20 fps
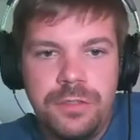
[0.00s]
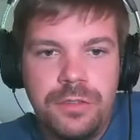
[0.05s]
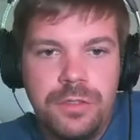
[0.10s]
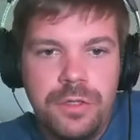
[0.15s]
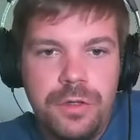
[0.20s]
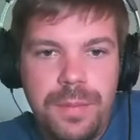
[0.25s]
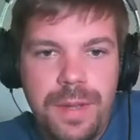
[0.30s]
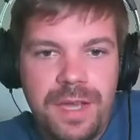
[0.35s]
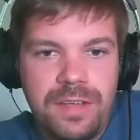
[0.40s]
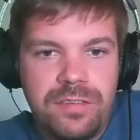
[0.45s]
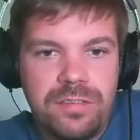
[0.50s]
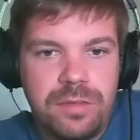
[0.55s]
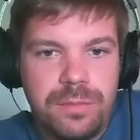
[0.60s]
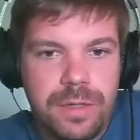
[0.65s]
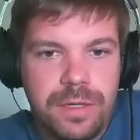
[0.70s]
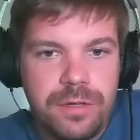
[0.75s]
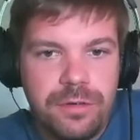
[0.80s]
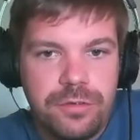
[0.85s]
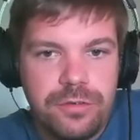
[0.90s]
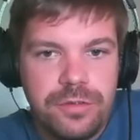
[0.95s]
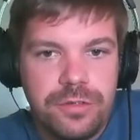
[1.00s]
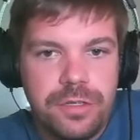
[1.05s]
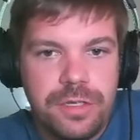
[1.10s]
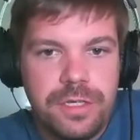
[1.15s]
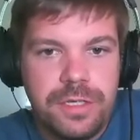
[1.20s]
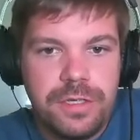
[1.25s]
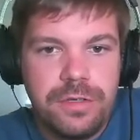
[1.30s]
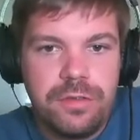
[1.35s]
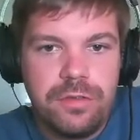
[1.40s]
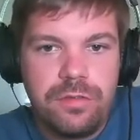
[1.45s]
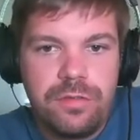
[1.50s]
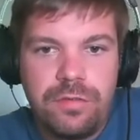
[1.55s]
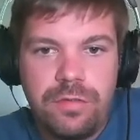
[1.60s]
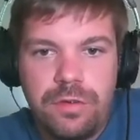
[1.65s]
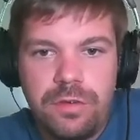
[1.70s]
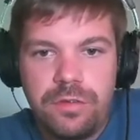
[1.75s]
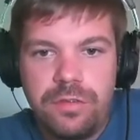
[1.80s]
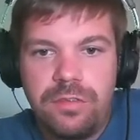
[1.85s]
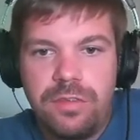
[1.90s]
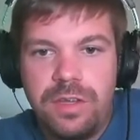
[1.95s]
new passing meters you can use
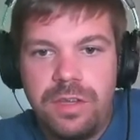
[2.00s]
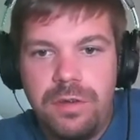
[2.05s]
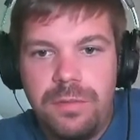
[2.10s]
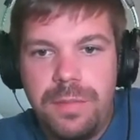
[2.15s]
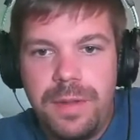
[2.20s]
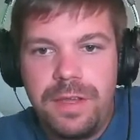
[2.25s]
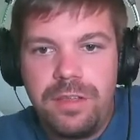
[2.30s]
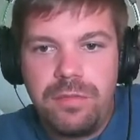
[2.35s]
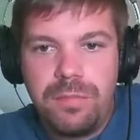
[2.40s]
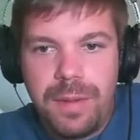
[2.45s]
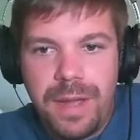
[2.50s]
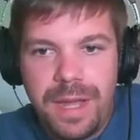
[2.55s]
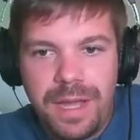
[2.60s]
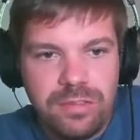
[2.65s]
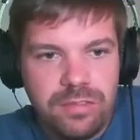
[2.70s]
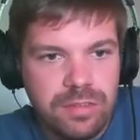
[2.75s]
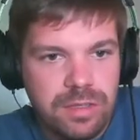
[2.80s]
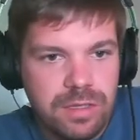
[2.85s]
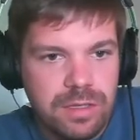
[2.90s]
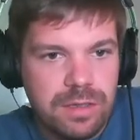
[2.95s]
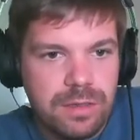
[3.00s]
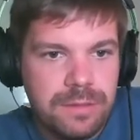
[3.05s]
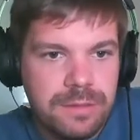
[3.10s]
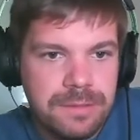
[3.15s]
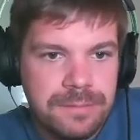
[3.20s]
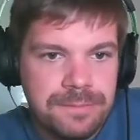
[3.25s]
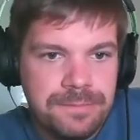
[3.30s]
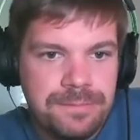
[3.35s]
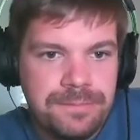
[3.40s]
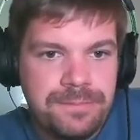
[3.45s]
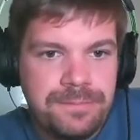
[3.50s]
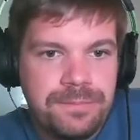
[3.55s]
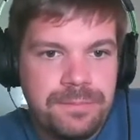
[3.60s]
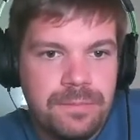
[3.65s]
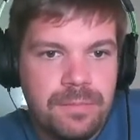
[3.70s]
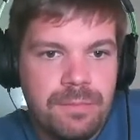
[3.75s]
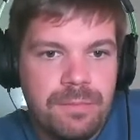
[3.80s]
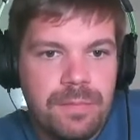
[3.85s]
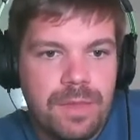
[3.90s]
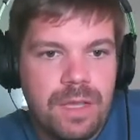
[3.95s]
for skill-based passing.
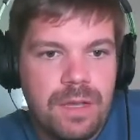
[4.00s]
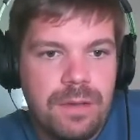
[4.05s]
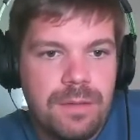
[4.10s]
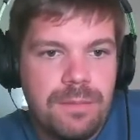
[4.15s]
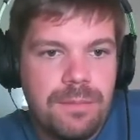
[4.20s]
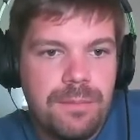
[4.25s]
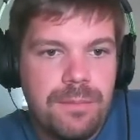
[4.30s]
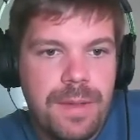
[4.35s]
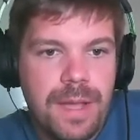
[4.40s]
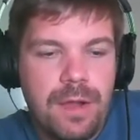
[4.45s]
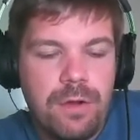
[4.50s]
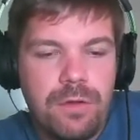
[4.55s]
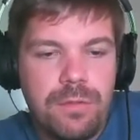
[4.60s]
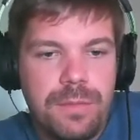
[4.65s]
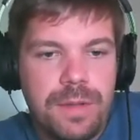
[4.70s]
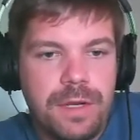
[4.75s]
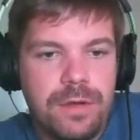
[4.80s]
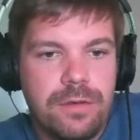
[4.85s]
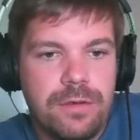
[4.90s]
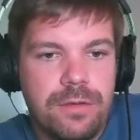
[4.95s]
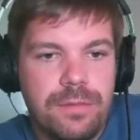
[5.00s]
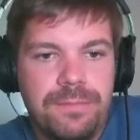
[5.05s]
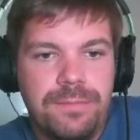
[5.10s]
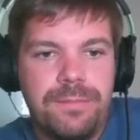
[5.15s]
Power meter.